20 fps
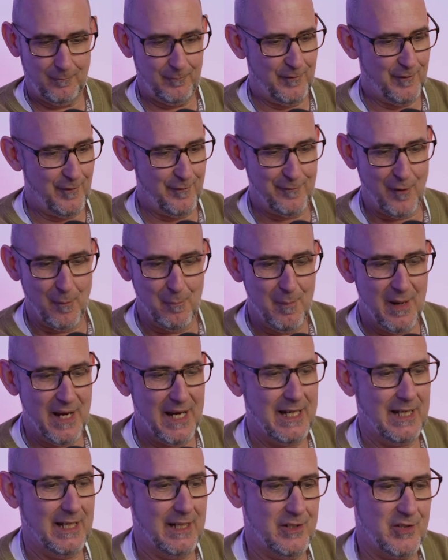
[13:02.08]
For
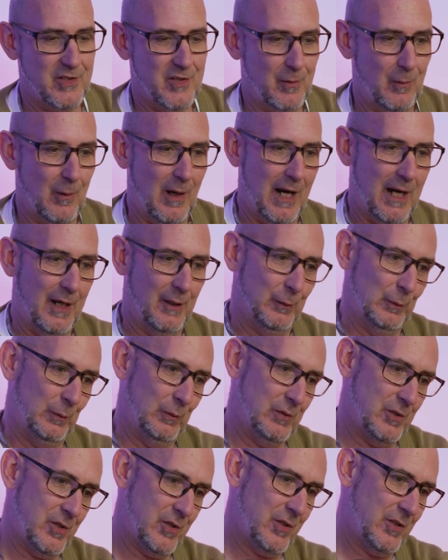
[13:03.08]
me, it's
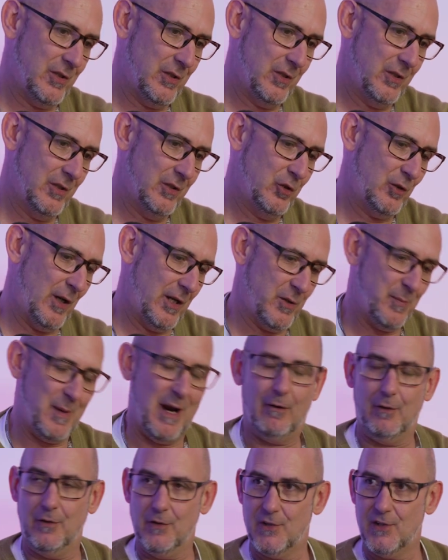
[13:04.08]
around
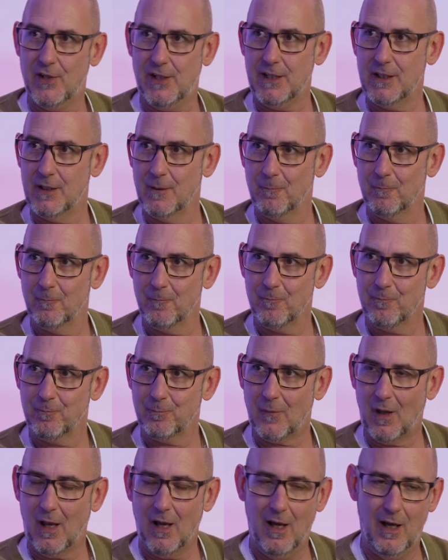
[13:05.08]
transparency.
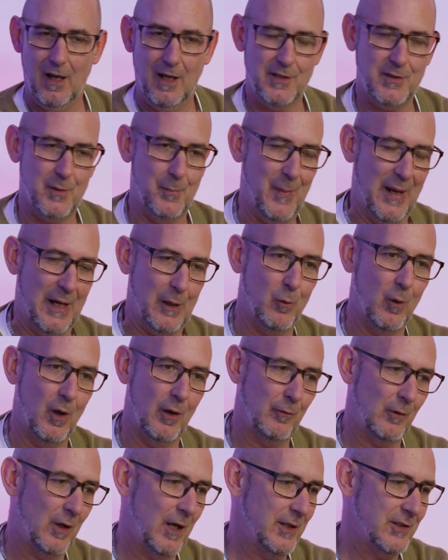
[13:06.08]
Is a big
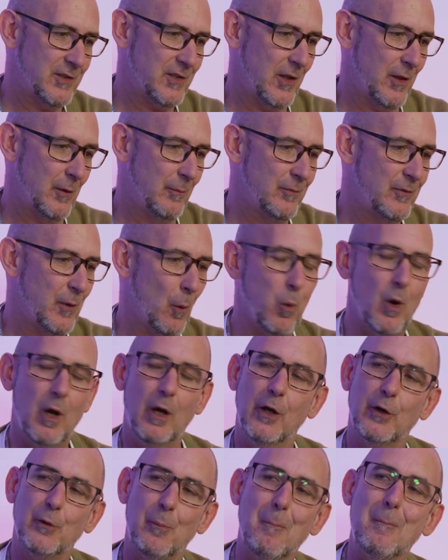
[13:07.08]
one, right? So the
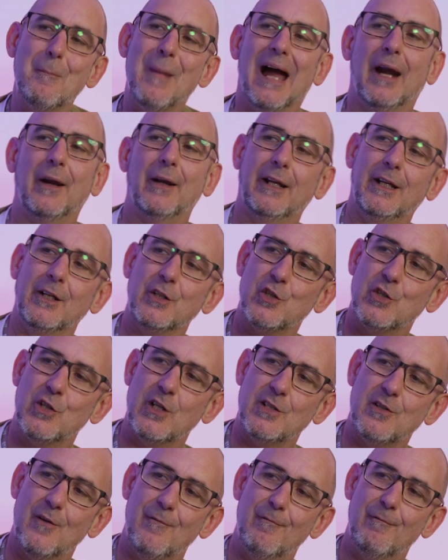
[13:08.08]
word managed
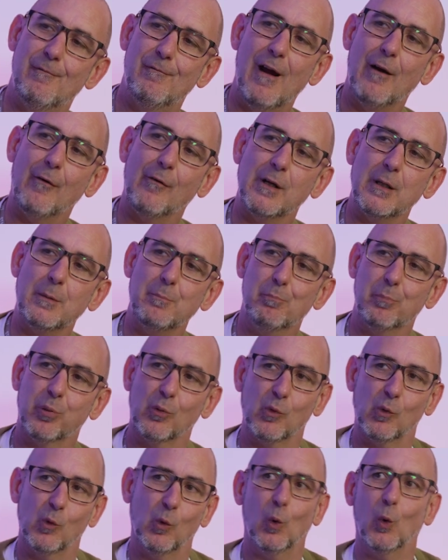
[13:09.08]
is a very
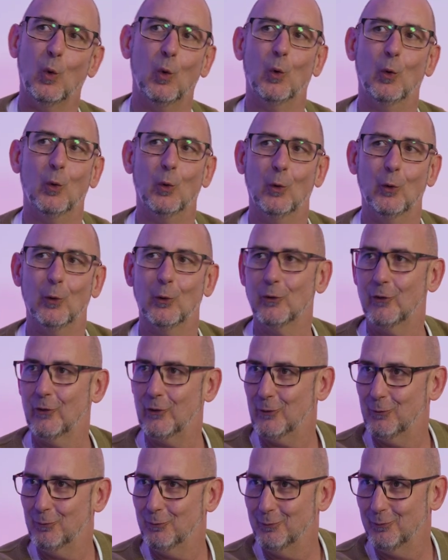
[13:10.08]
broad
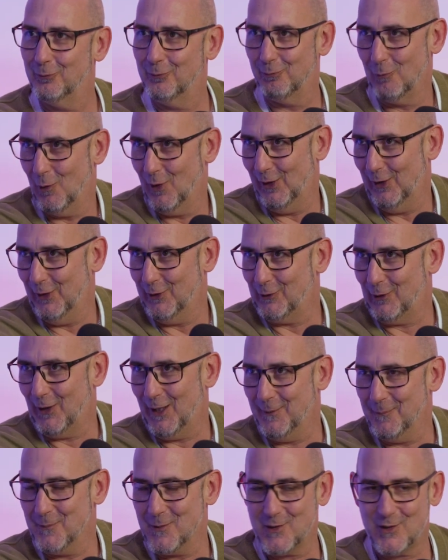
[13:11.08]
word,
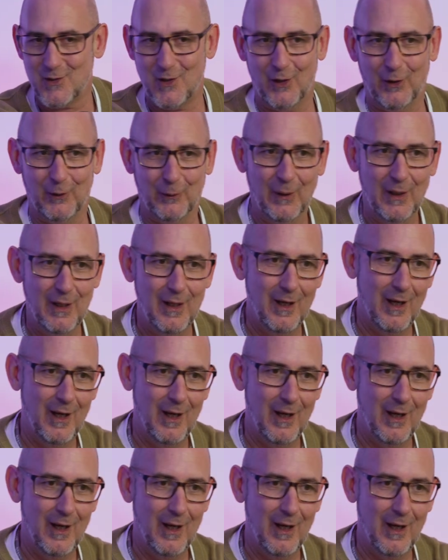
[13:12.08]
right? So